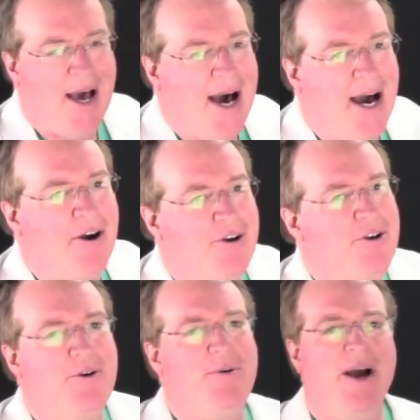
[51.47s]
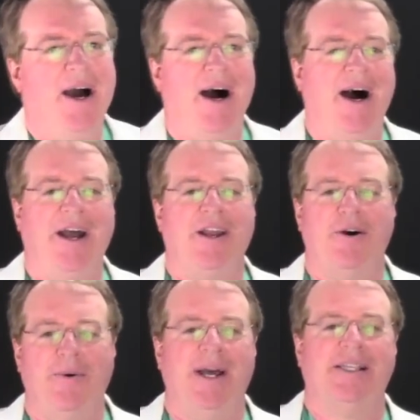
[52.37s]
our new
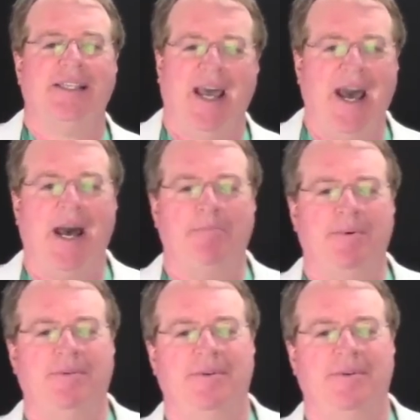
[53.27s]
iOS app,